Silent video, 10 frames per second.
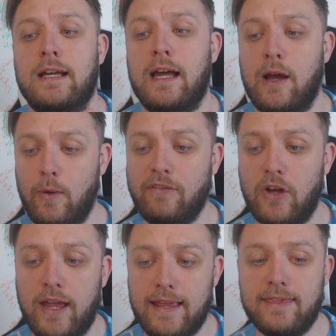
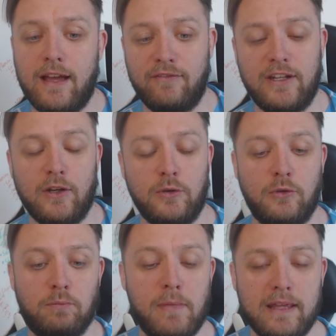However, in that video
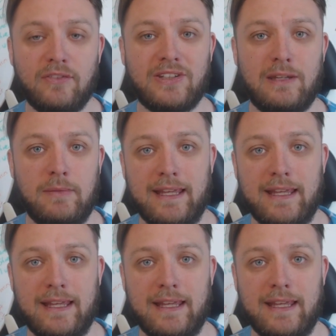you may have seen